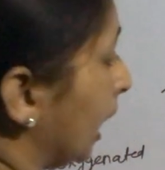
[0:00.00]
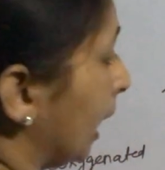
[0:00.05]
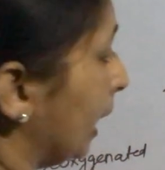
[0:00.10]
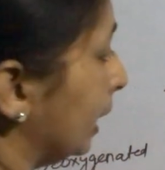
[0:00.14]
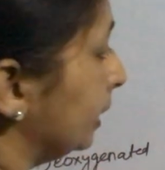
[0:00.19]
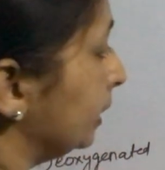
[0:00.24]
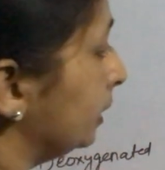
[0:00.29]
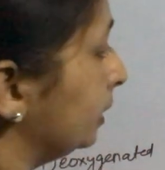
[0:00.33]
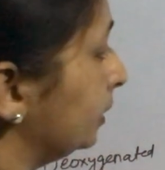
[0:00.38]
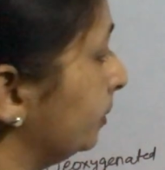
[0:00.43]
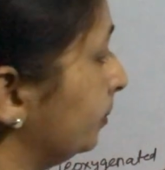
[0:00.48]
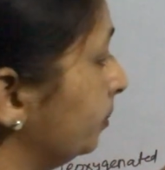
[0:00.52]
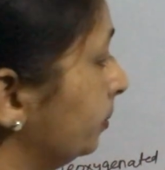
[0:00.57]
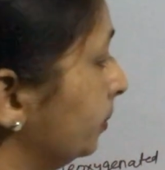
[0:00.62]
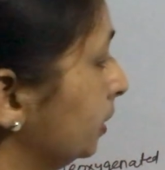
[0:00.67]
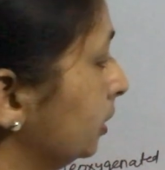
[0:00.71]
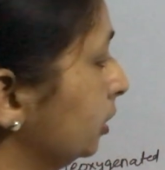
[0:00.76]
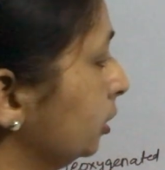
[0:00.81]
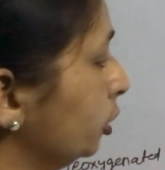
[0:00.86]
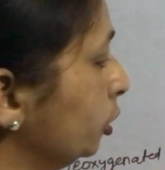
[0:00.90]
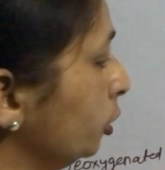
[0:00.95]
and
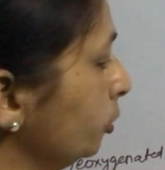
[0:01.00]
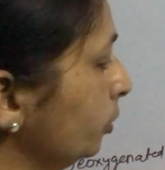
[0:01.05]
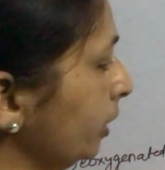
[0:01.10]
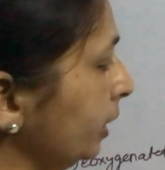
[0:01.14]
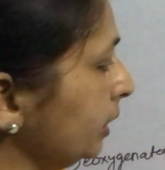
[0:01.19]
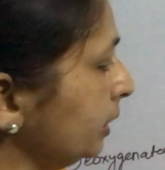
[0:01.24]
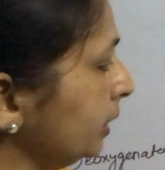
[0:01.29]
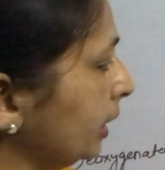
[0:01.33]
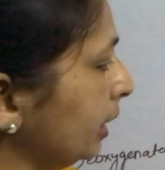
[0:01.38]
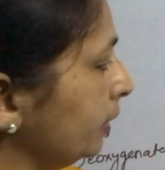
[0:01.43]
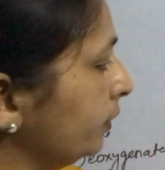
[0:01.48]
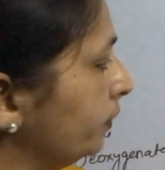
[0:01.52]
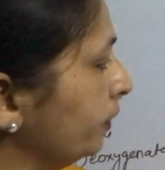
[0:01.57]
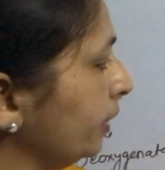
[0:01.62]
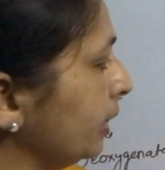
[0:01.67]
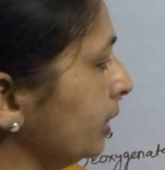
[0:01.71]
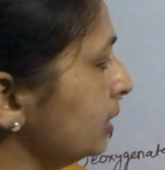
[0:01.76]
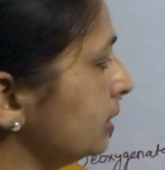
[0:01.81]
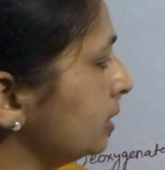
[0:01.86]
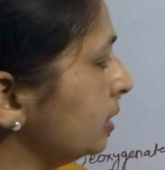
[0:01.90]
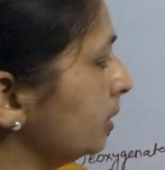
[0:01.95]
during that
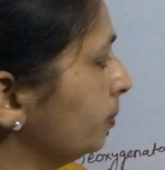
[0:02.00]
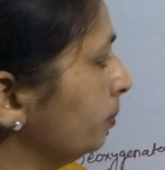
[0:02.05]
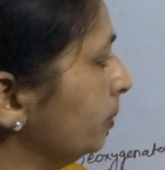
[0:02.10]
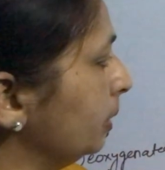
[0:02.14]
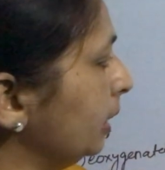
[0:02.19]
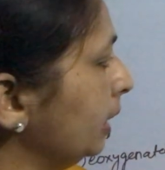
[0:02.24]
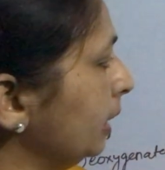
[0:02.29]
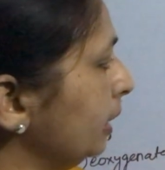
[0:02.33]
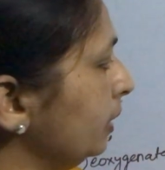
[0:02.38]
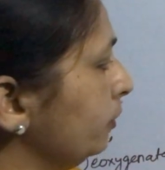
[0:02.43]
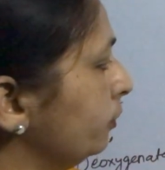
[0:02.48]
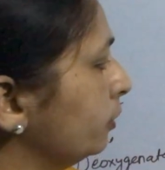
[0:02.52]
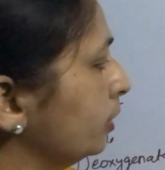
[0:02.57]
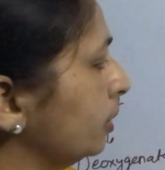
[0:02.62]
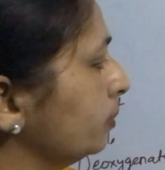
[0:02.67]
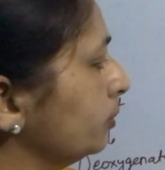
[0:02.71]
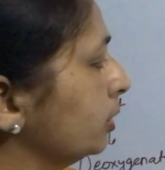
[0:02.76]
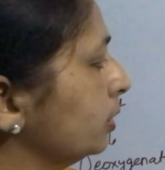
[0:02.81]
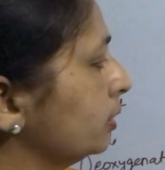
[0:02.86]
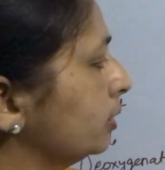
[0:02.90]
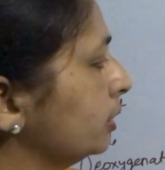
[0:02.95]
phase the blood
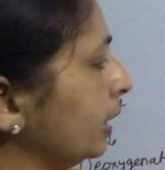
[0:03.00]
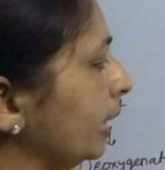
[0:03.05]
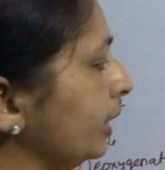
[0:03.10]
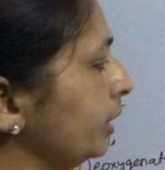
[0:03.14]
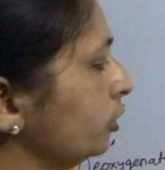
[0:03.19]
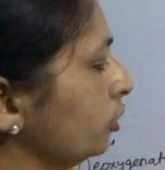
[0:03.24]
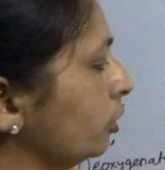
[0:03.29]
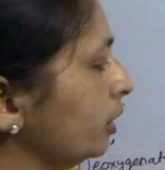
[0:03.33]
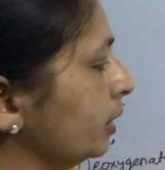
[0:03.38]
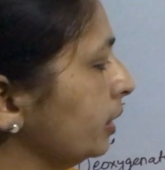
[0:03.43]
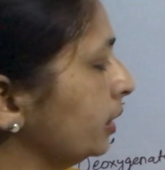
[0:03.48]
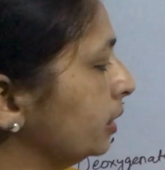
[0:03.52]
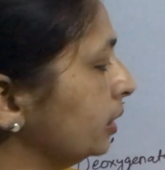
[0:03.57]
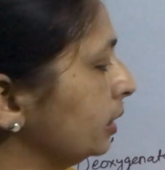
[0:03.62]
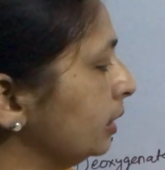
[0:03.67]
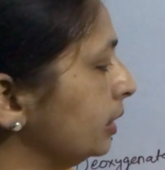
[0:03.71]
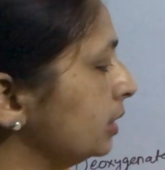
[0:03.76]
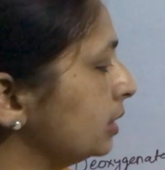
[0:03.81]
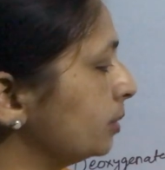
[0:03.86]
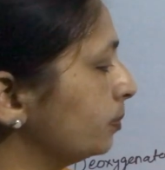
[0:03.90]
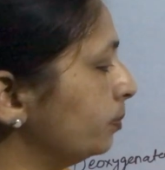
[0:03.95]
from the right auricle
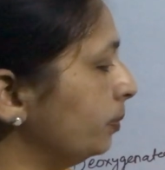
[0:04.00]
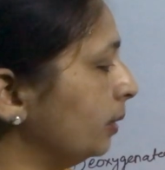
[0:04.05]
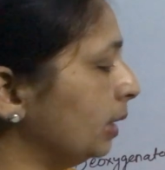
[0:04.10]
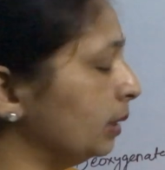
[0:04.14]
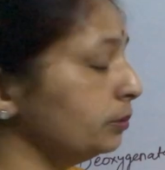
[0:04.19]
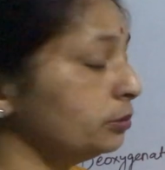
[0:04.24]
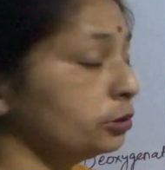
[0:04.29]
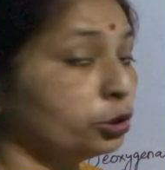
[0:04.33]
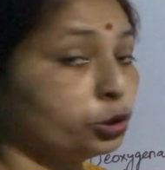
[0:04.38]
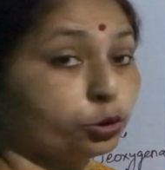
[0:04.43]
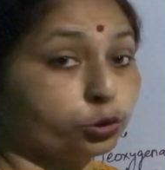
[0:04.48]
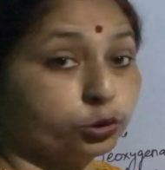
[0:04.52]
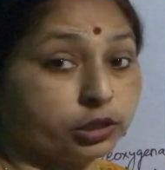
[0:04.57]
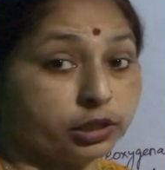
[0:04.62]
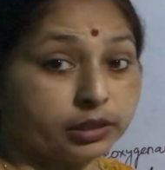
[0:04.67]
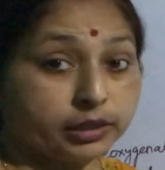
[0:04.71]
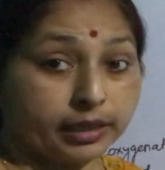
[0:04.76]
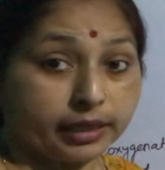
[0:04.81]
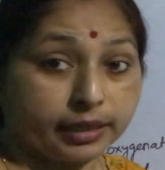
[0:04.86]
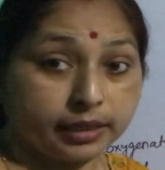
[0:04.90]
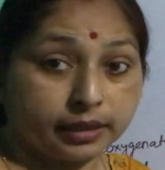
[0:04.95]
is pumped to the
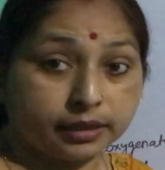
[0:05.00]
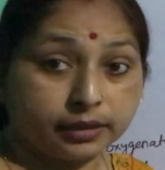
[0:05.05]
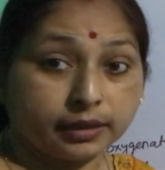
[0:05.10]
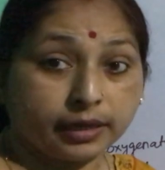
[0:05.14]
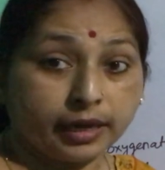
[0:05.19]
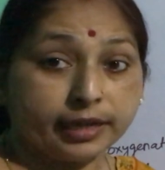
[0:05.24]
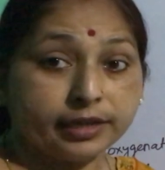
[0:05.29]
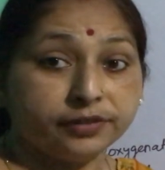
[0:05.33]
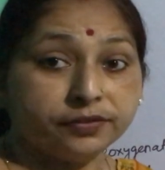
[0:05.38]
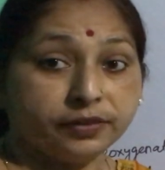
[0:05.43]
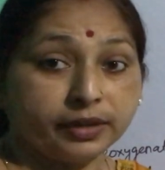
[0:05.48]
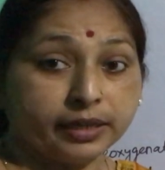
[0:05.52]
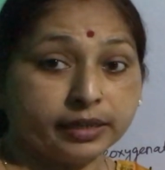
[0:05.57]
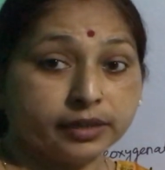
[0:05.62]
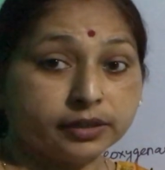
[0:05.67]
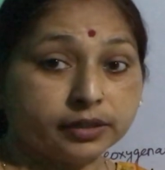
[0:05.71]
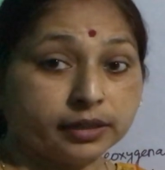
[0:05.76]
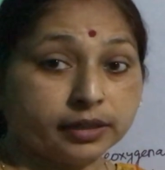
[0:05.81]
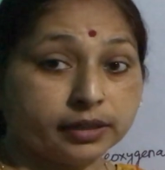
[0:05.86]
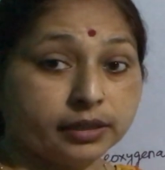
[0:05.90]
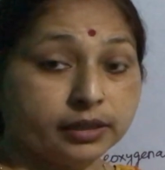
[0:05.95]
right
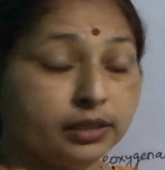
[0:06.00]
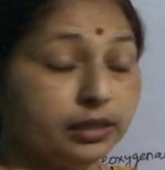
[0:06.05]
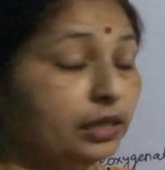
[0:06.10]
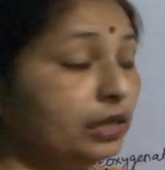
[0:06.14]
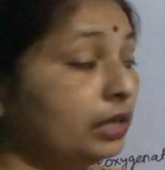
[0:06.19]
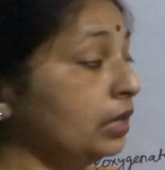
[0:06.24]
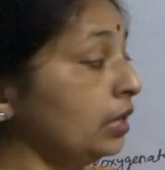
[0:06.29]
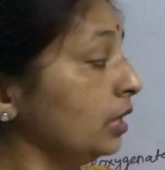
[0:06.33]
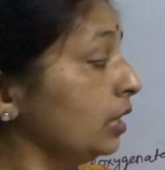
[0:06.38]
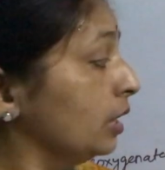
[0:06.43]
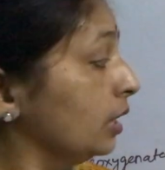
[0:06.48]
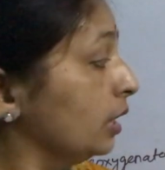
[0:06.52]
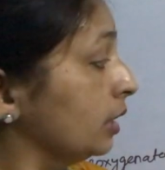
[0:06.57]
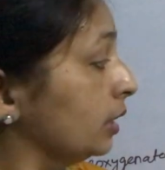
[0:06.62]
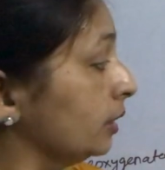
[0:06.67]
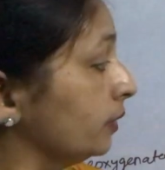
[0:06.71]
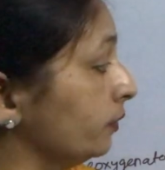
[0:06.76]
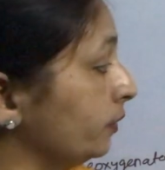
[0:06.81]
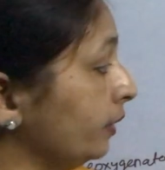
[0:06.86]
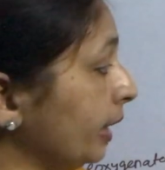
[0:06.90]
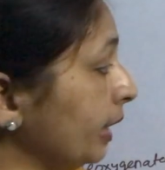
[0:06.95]
ventricle.
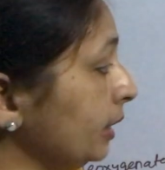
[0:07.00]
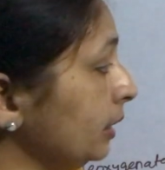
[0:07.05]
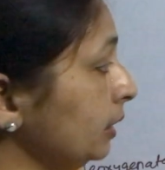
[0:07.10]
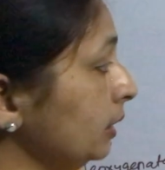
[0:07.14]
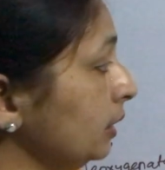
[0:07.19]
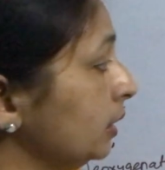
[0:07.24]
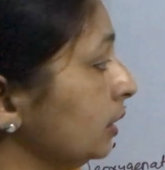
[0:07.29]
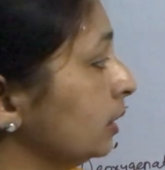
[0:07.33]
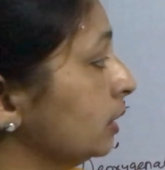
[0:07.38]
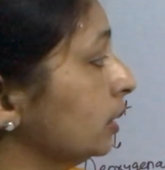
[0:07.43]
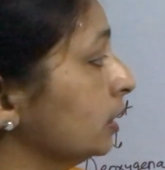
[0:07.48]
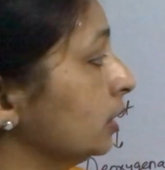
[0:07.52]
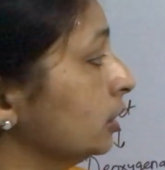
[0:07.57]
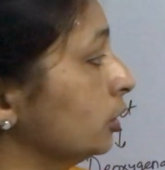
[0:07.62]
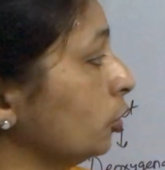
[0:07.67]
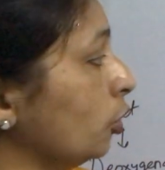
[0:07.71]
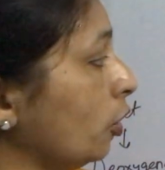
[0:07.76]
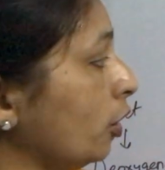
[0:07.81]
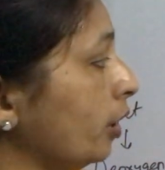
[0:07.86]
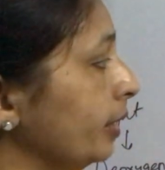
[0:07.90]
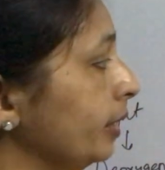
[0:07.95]
When
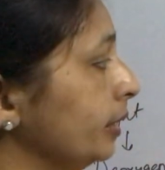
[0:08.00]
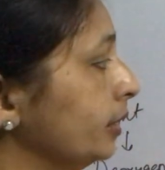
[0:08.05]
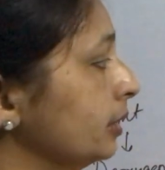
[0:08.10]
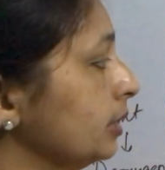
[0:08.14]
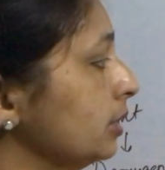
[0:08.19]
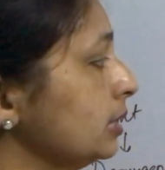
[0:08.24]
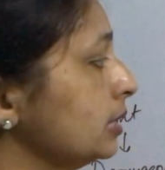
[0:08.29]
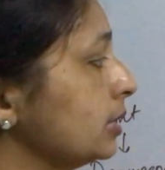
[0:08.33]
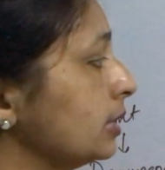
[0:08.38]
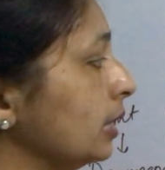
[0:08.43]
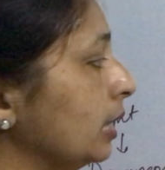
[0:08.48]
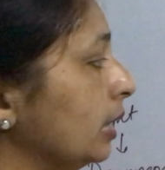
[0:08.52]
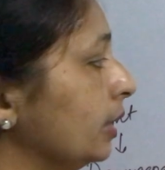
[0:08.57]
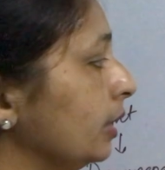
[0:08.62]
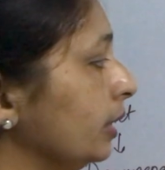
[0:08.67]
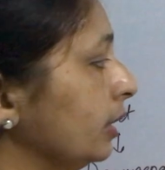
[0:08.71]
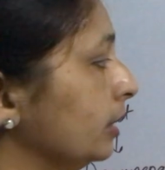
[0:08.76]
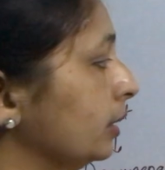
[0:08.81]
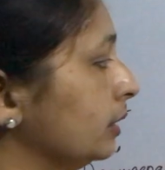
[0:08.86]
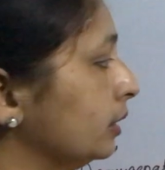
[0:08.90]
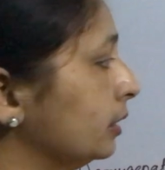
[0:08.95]
the auricles are
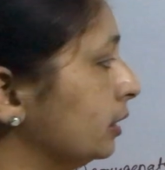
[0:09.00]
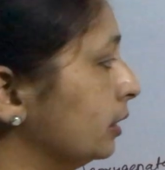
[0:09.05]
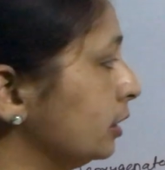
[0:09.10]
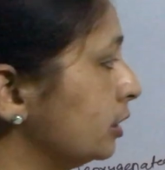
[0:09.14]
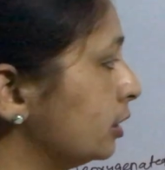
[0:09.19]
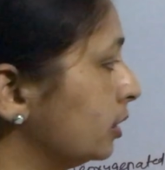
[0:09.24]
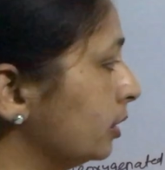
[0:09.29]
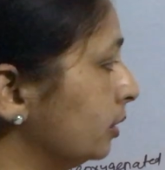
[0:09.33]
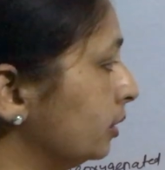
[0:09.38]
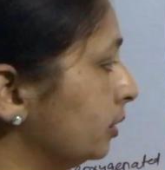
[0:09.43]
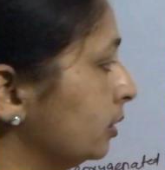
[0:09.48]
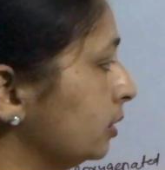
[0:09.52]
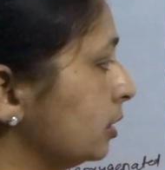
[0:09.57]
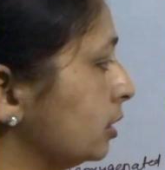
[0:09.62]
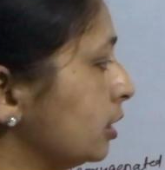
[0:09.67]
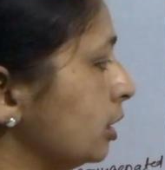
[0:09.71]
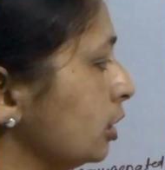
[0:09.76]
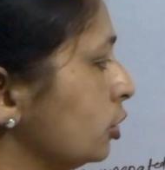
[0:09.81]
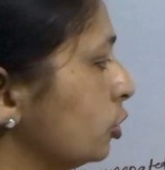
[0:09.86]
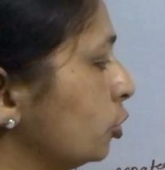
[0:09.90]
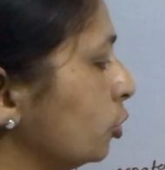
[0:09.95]
in
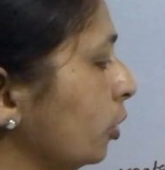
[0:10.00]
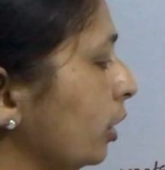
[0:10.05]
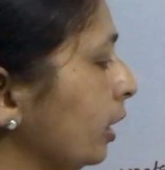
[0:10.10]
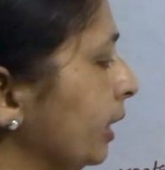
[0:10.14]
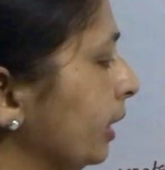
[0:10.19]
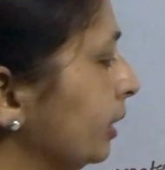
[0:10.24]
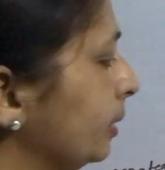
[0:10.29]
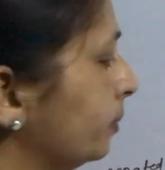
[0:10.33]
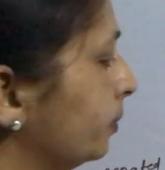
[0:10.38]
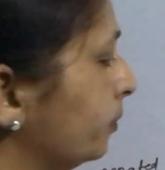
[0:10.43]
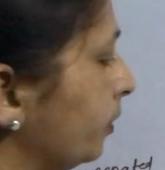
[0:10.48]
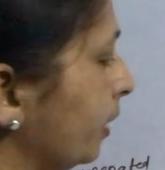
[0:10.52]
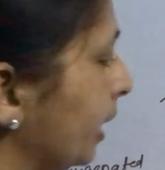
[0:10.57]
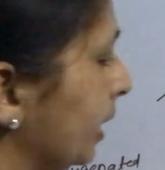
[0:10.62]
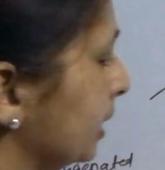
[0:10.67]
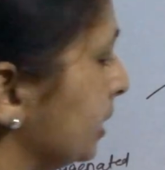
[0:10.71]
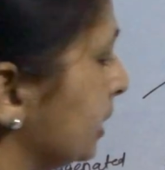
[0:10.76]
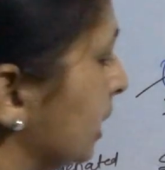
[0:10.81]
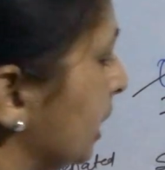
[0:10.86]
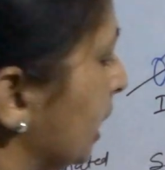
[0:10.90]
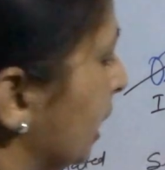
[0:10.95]
systolic
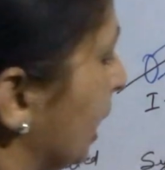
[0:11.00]
phase